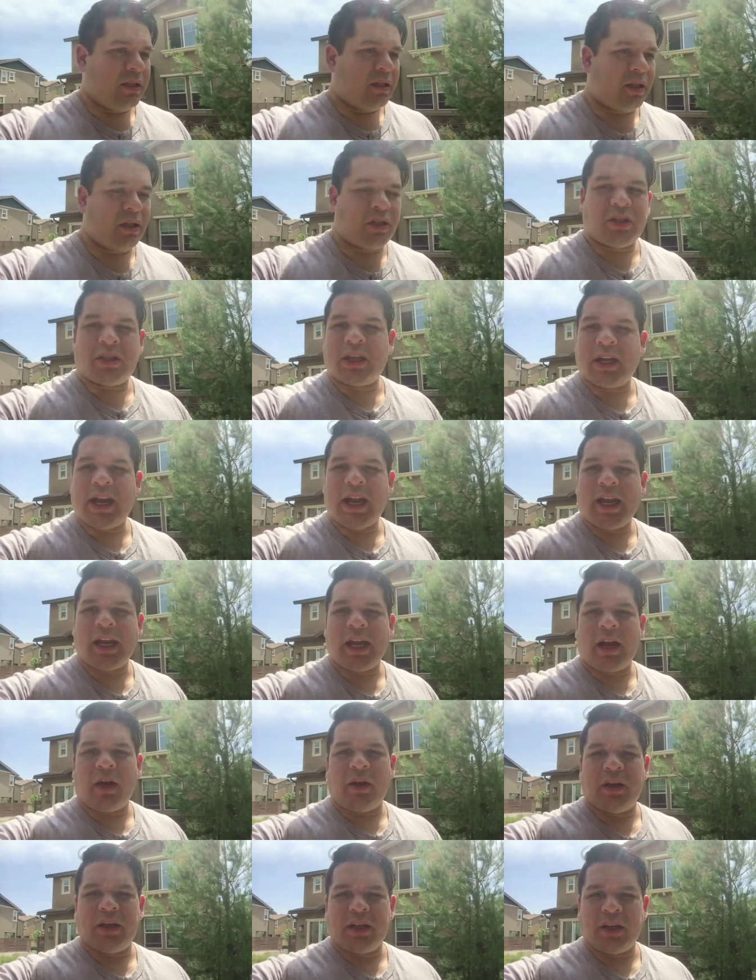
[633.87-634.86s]
So just gonna hang
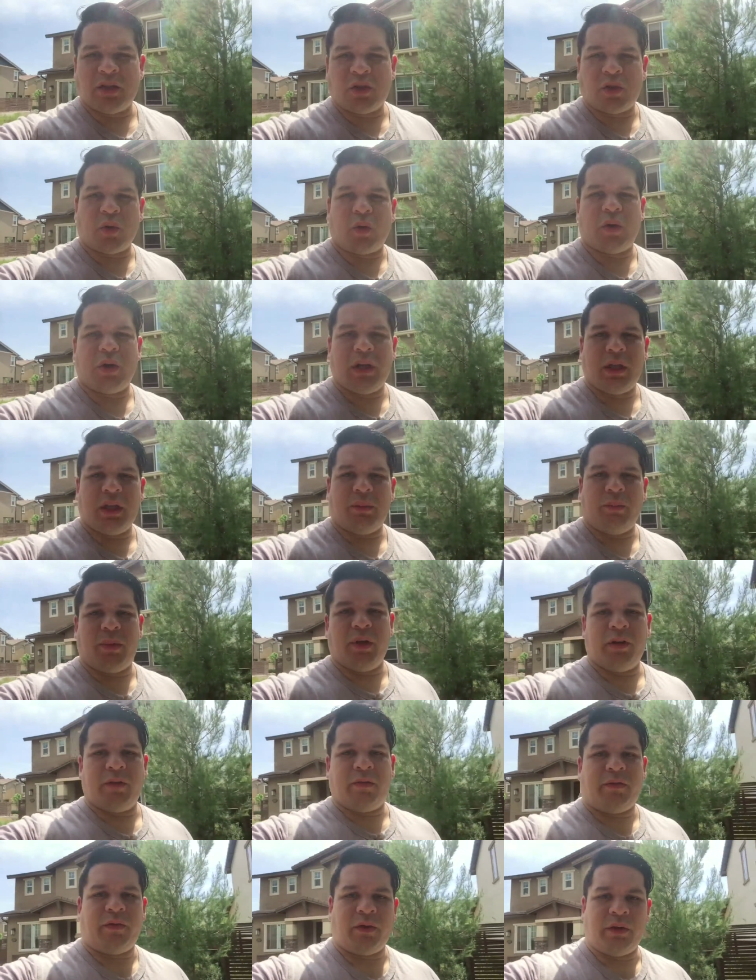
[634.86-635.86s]
out and enjoy the
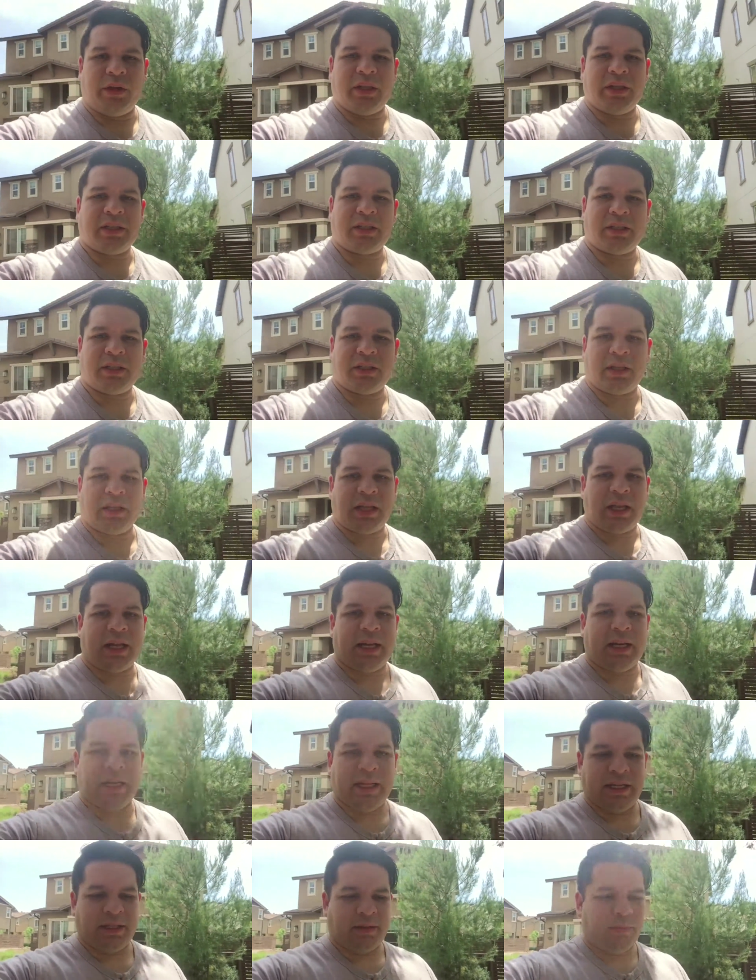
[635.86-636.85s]
beautifulness
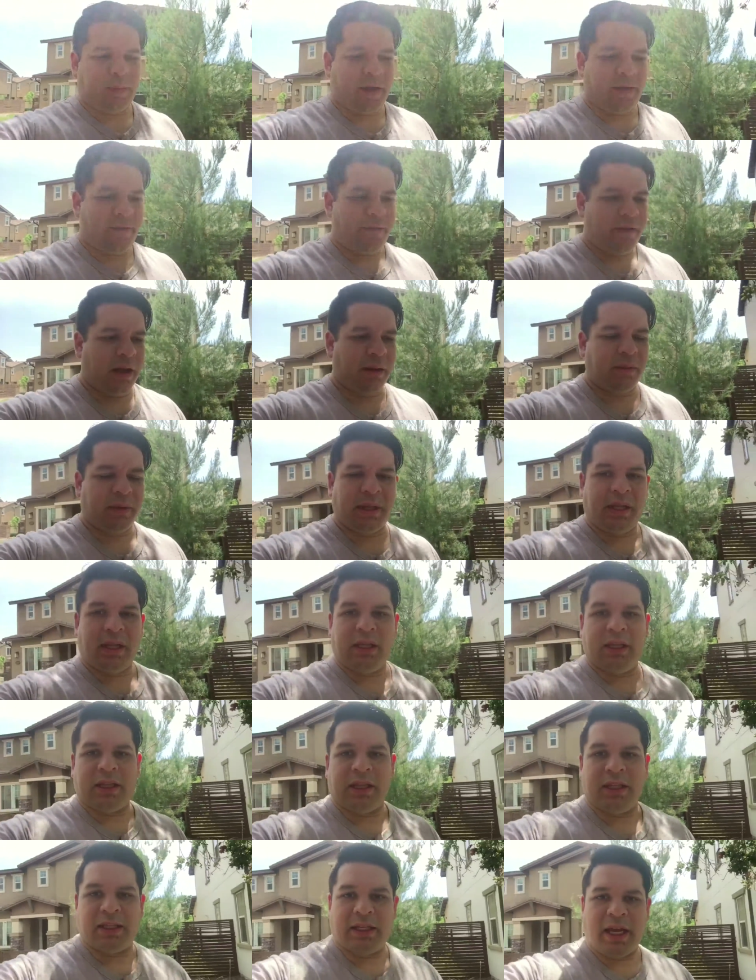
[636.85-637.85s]
that is my family,
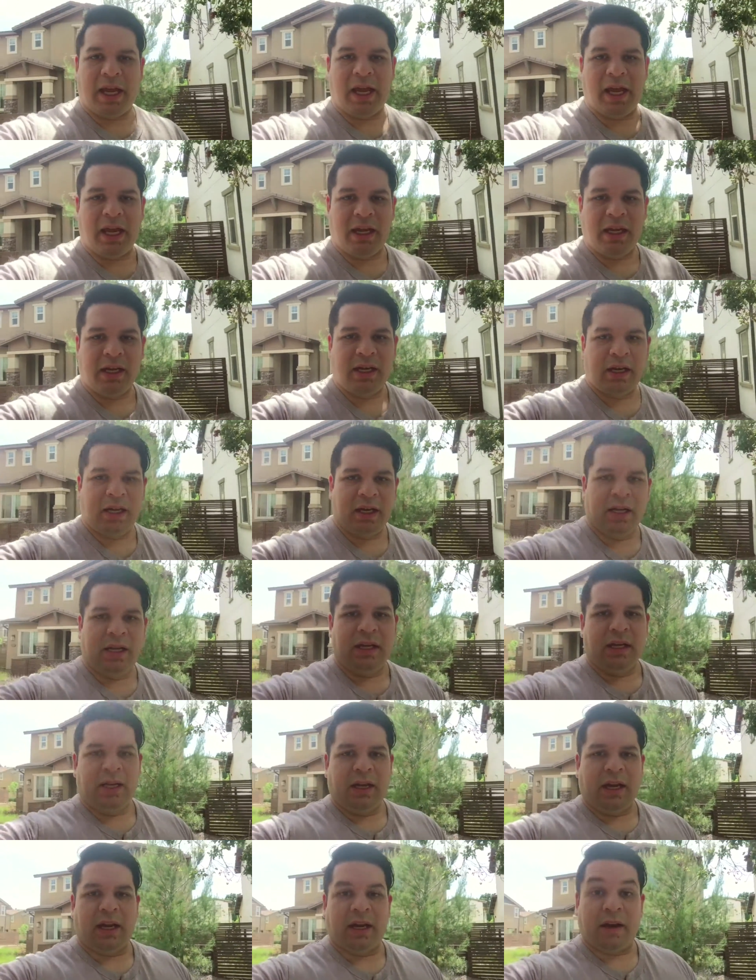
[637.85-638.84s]
the day,
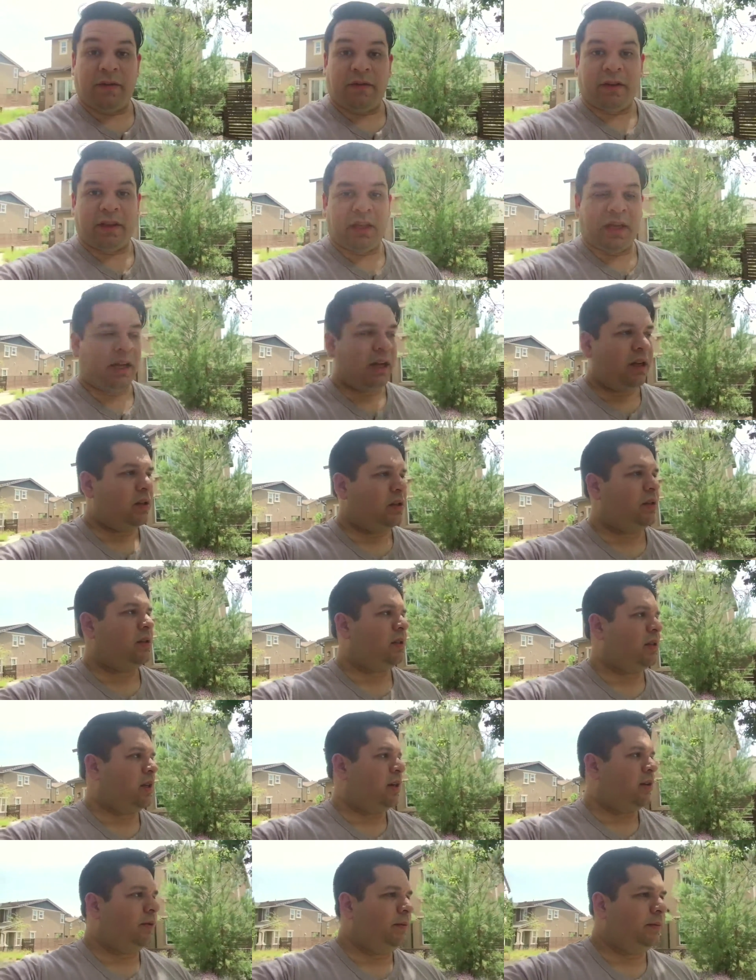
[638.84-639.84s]
and everything else.
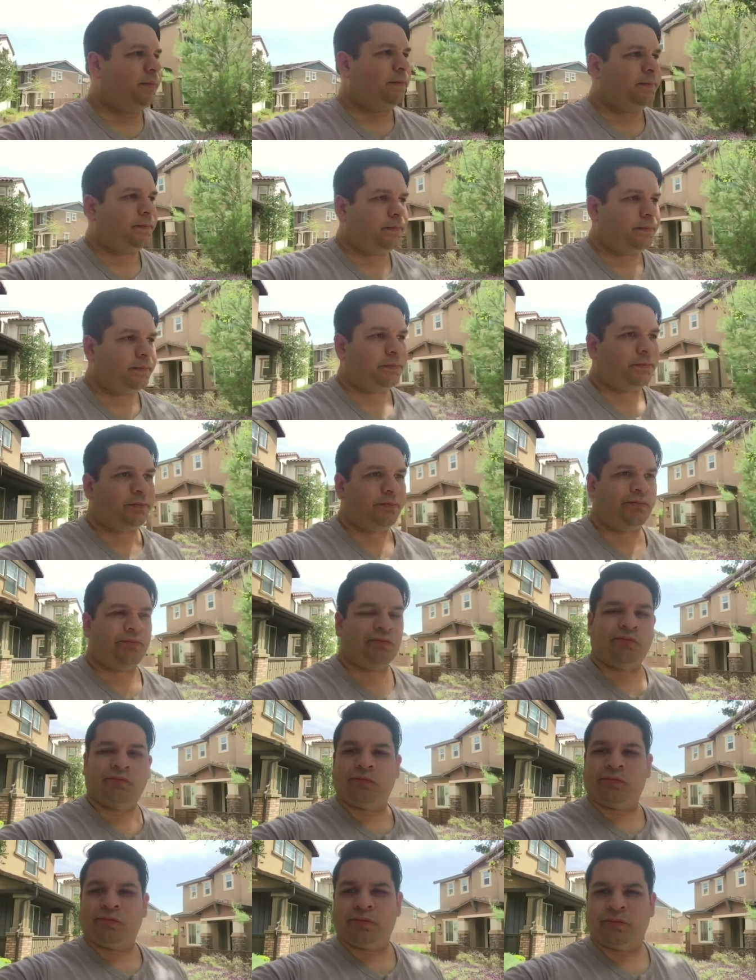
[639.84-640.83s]
So
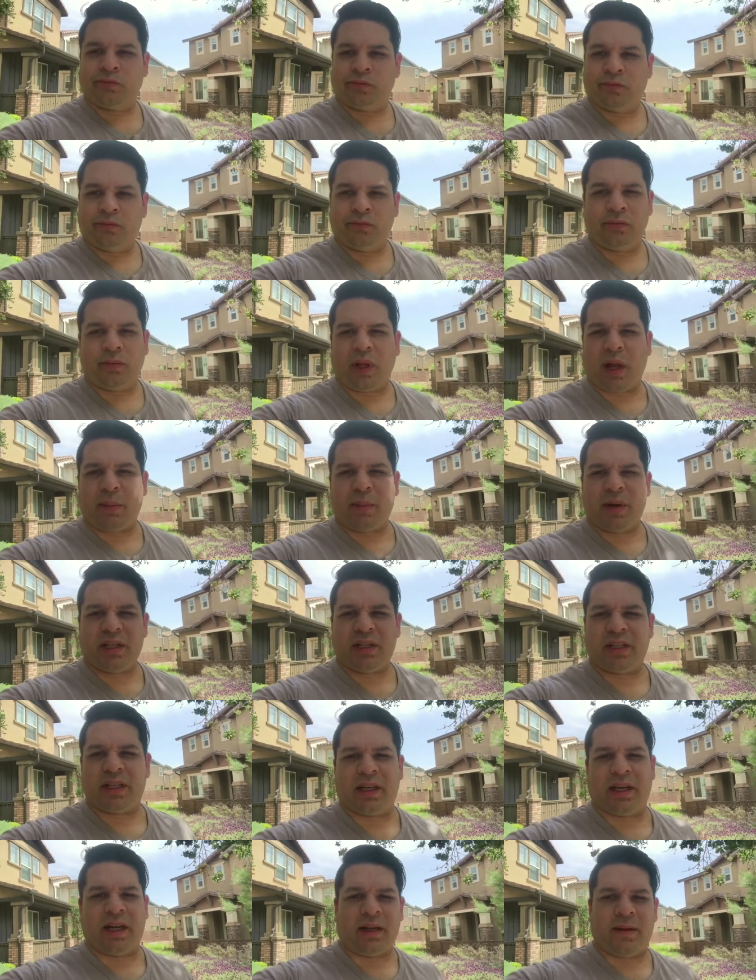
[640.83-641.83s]
not
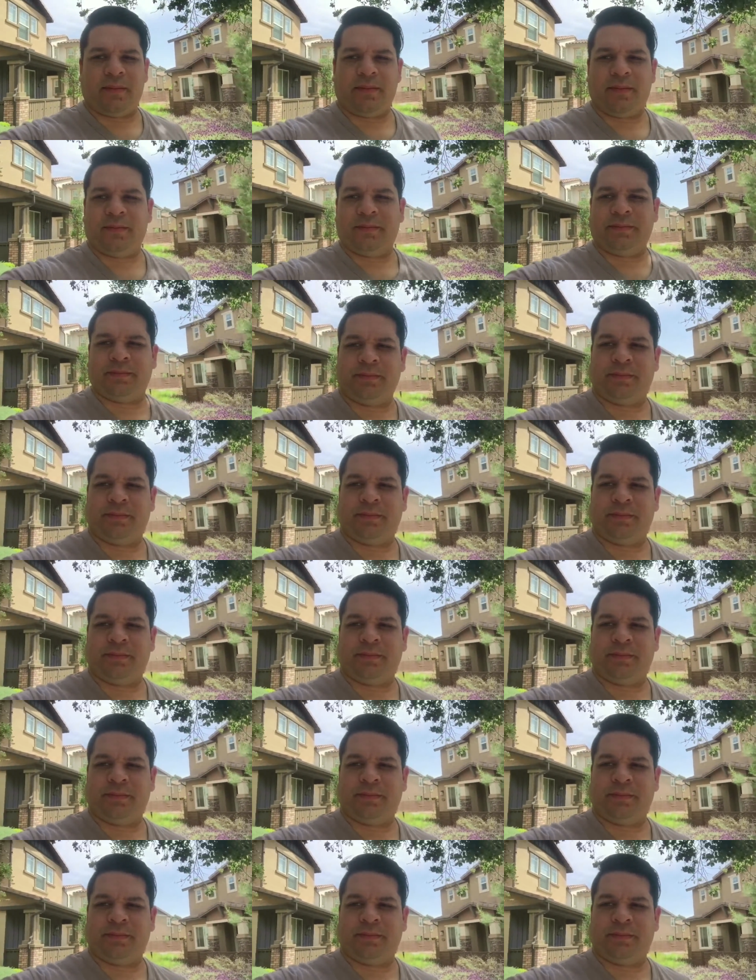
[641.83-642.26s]
much today.